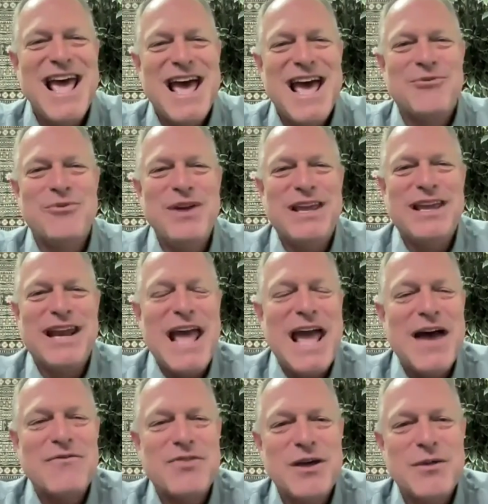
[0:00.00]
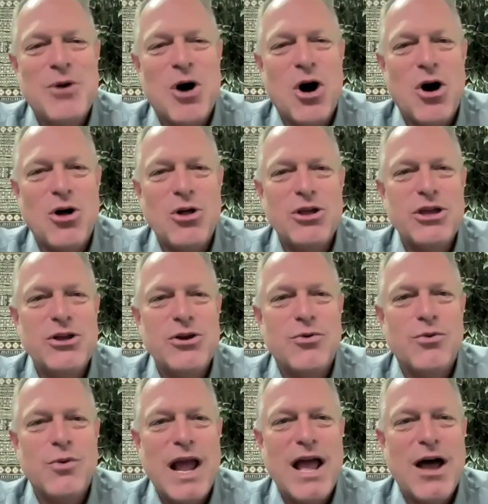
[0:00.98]
and we can have them all year
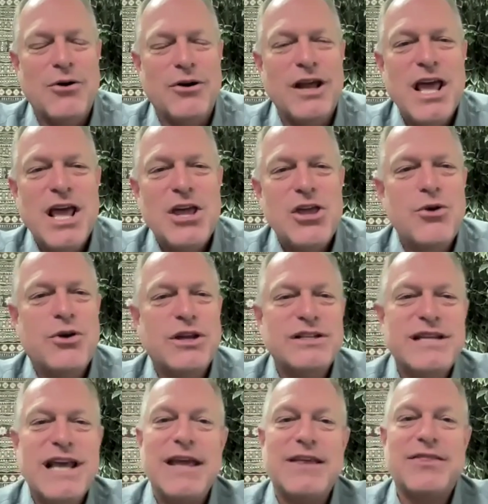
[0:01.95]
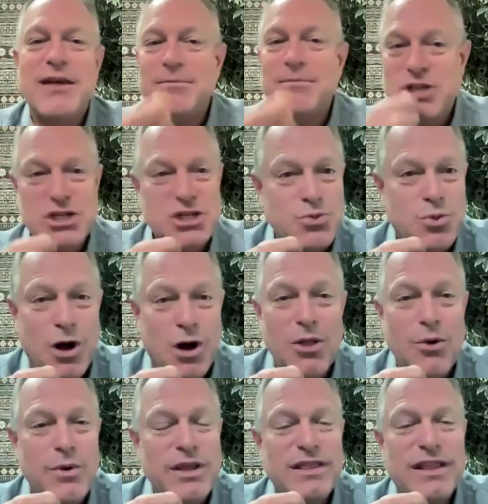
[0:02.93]
round. You can take them just
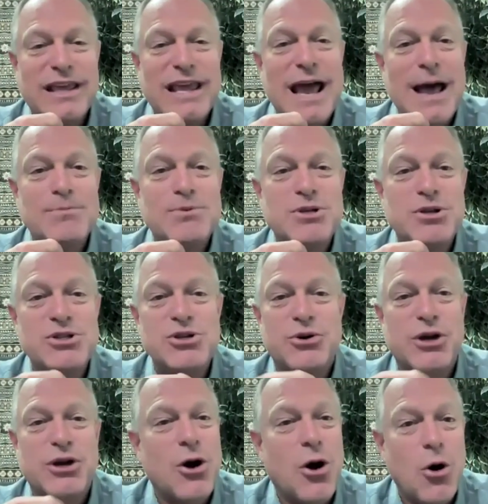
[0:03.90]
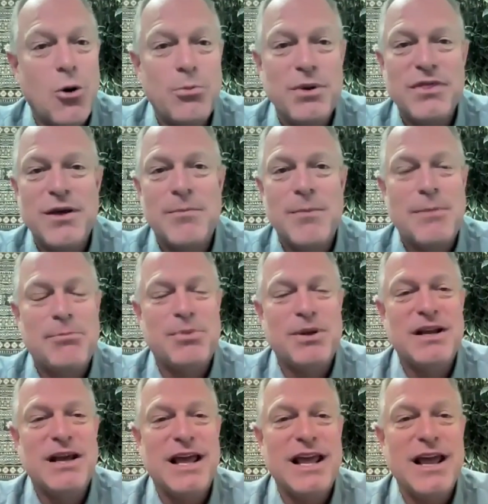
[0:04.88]
swallowing the capsules. You can open them up
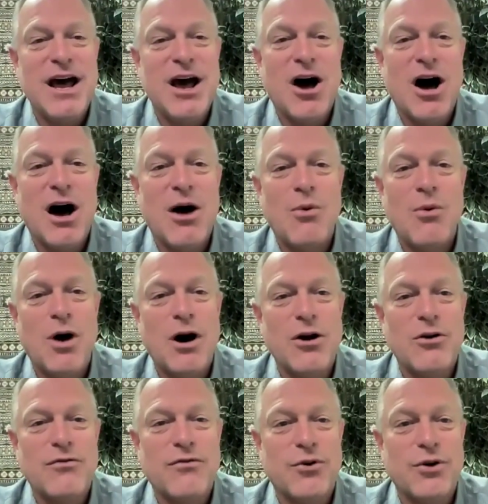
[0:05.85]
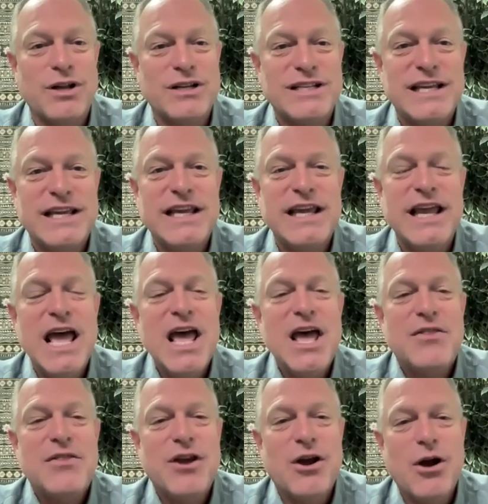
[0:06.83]
in a hot water for a tea.
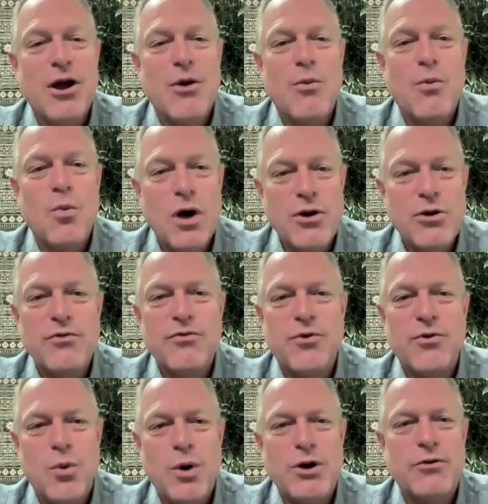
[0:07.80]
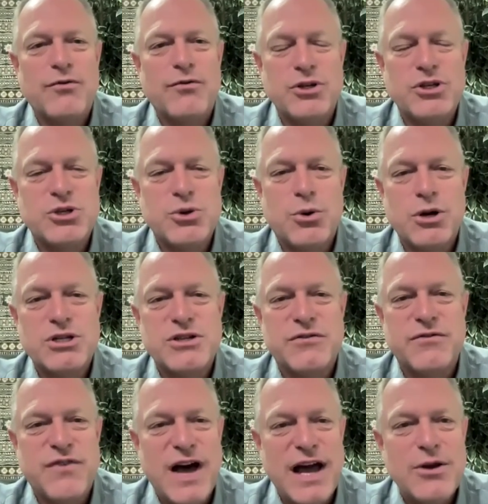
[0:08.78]
They're a wonderful, wonderful source
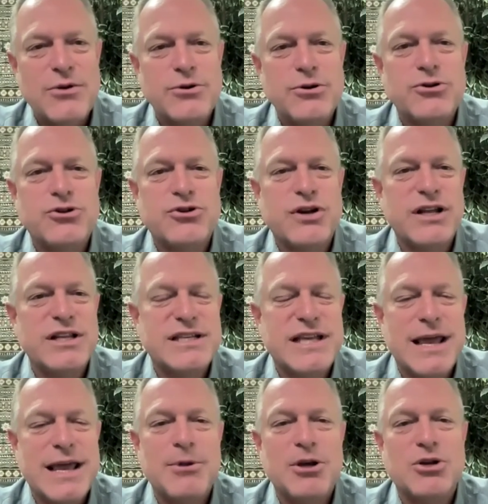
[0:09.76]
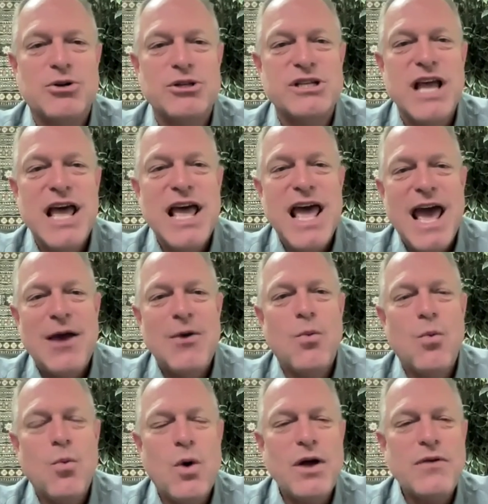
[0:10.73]
of phytonutrients, chemicals,
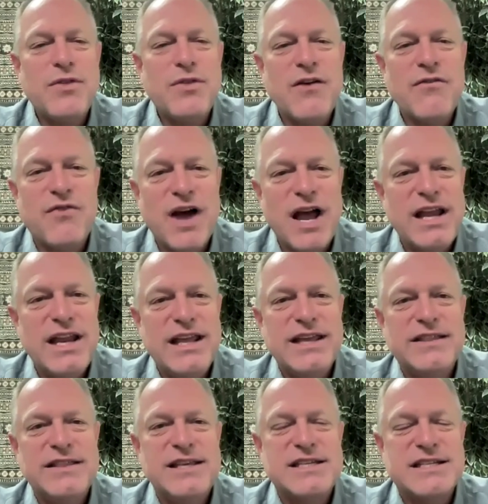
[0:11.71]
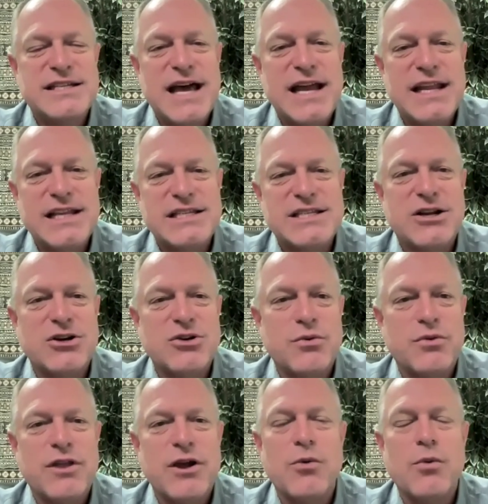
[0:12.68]
and what they're finding in the studies,
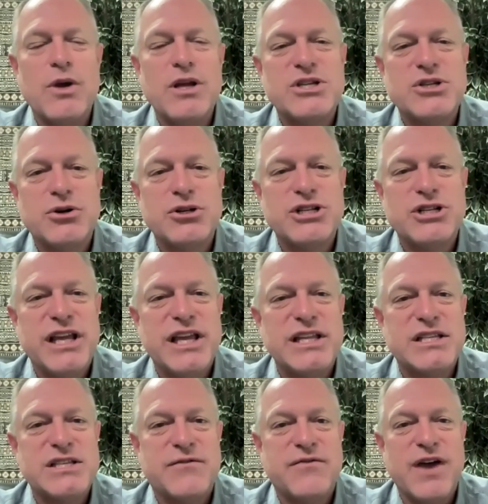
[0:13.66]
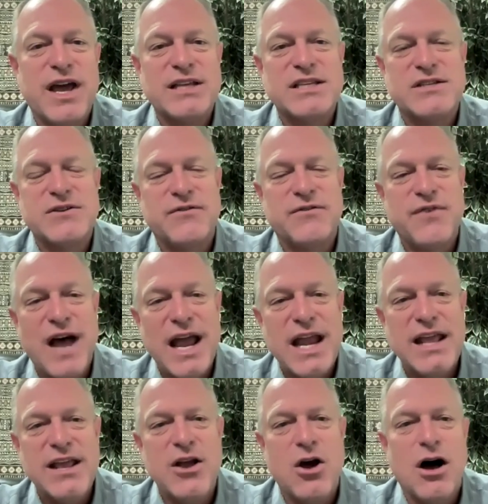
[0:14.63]
they're researching its effects of
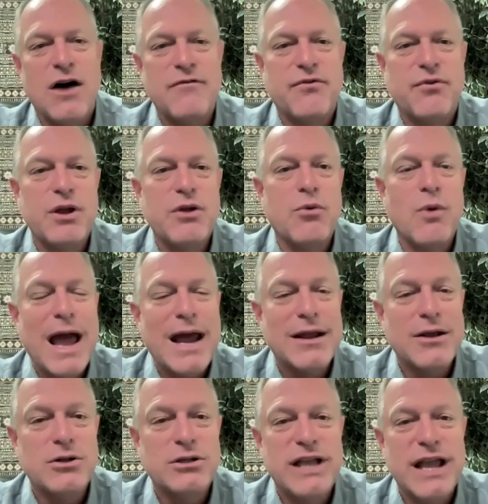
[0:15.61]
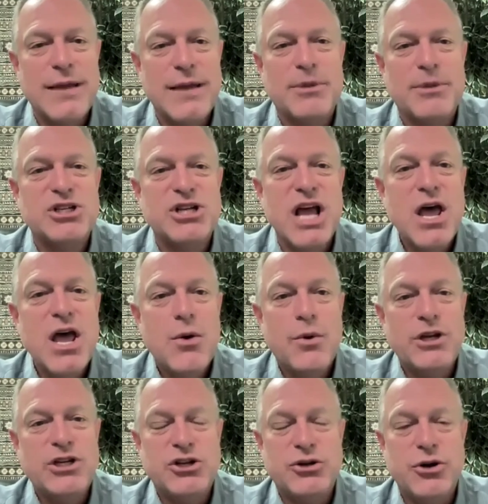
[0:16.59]
fighting off free radical damage,
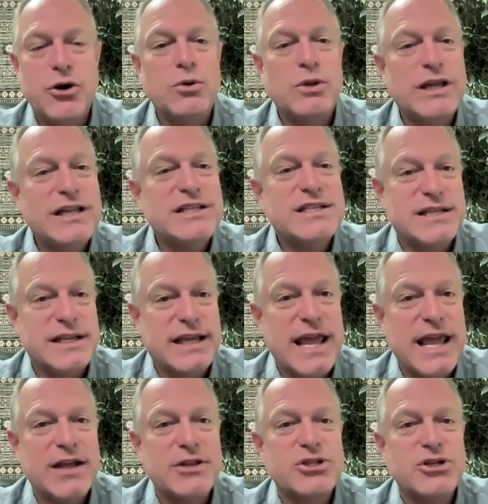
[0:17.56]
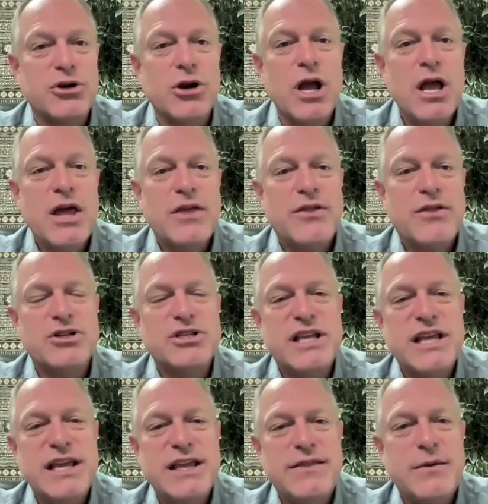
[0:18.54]
which leads to cancer. They're
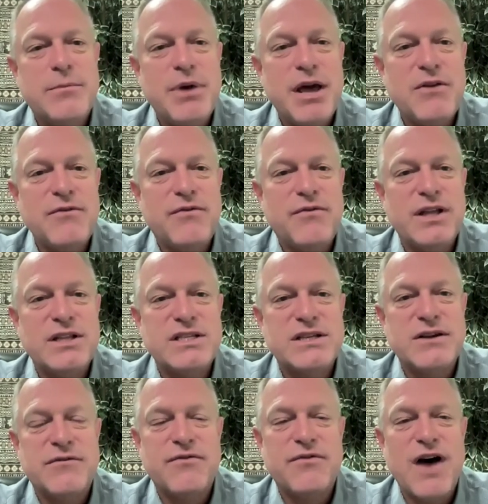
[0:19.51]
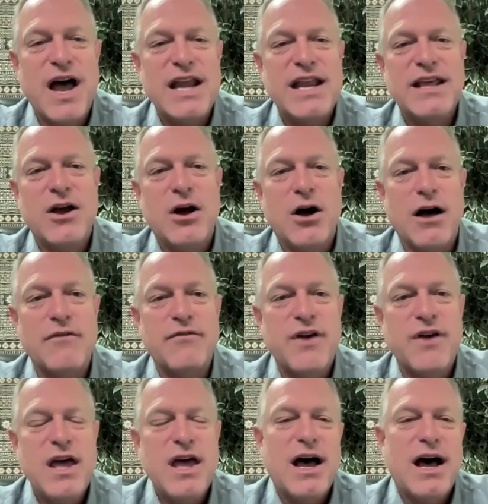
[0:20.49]
seeing the benefits of fighting off
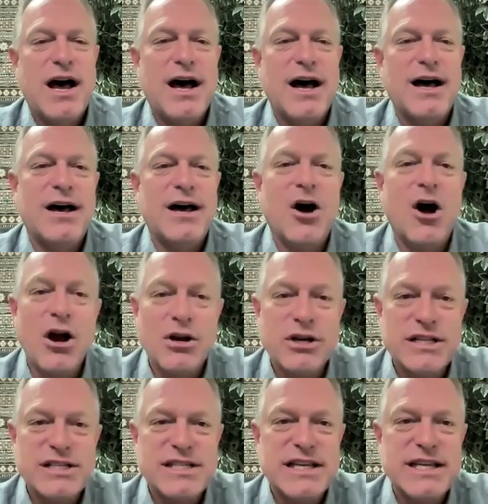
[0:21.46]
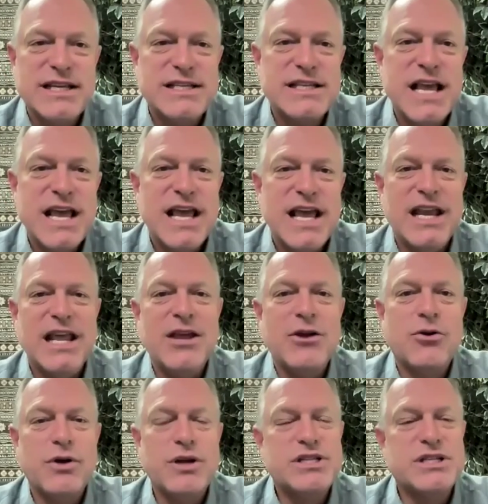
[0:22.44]
heart disease. It
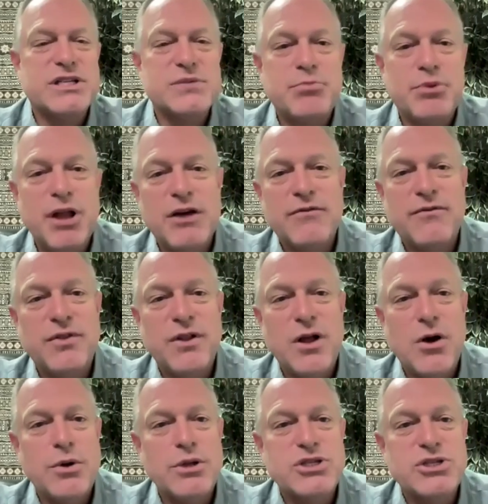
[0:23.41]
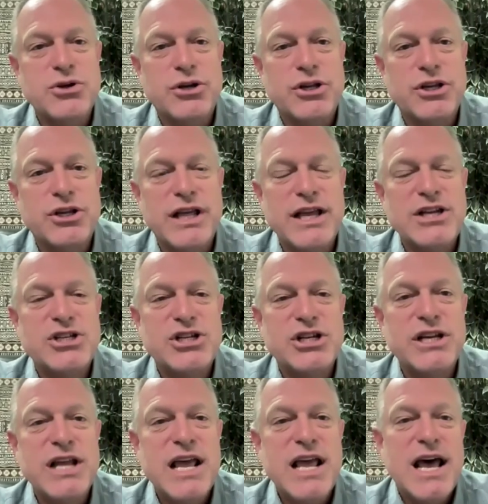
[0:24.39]
increases blood flow and
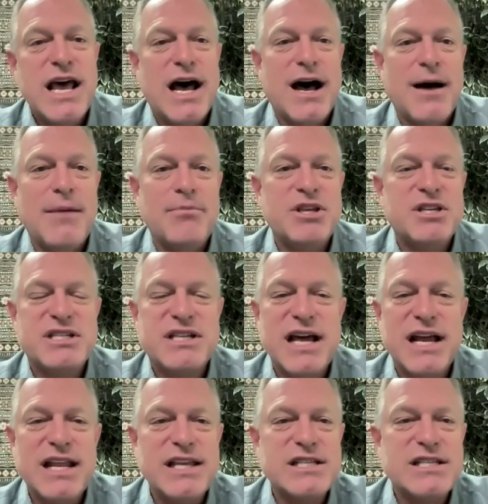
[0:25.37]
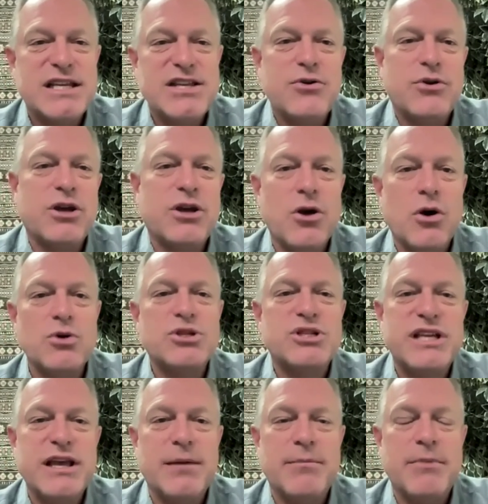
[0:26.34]
circulation. The studies that you can go
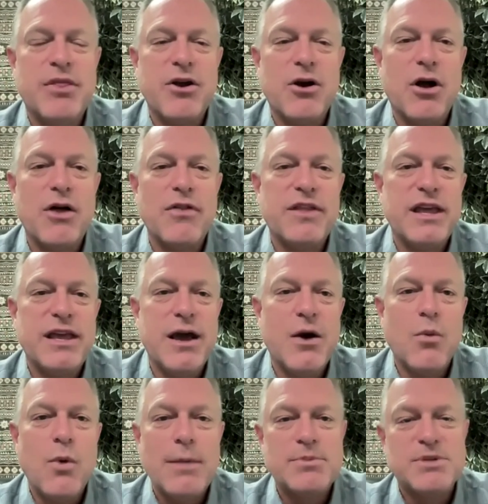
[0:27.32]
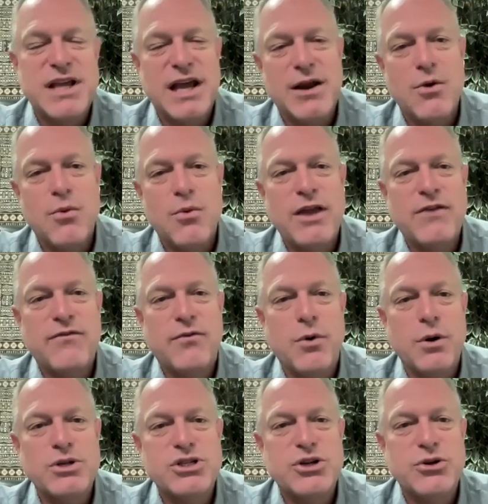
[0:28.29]
see them, they're on the website at Wake
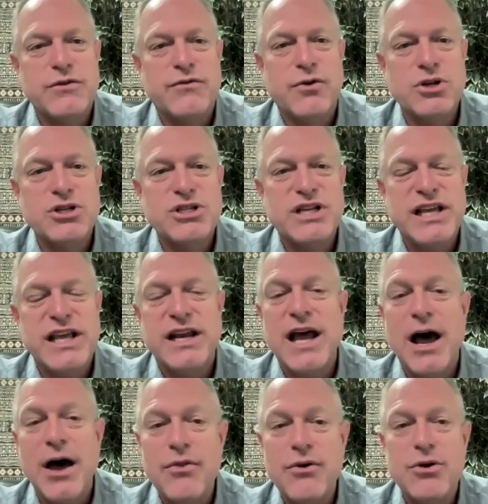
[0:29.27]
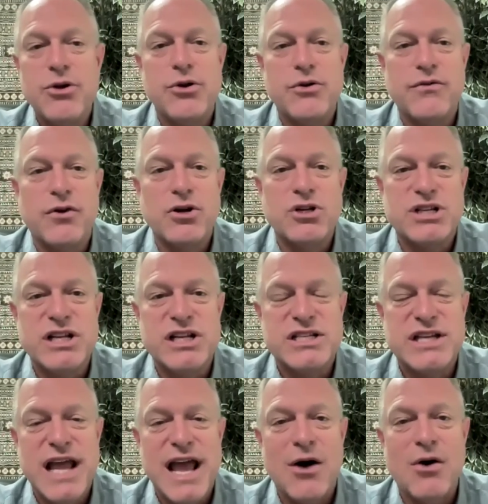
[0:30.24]
Forest University and other
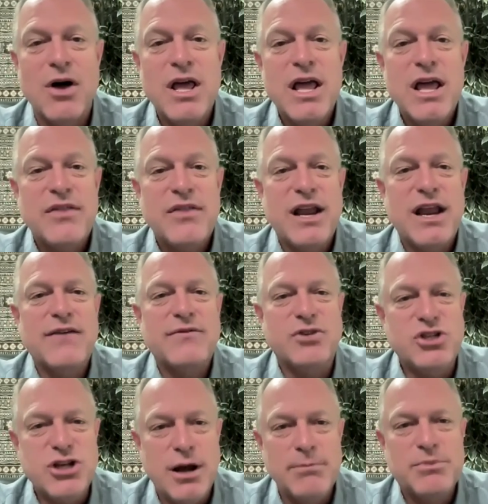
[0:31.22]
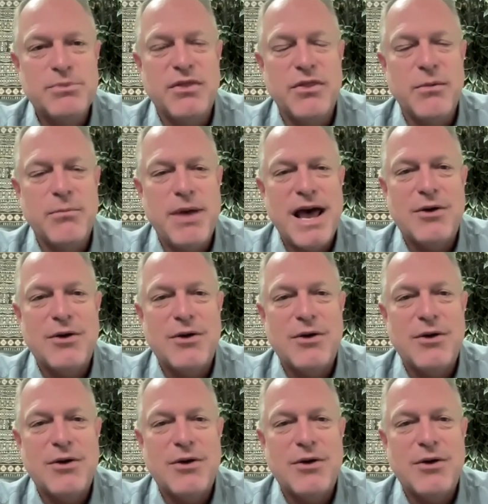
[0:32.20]
universities now that have jumped on the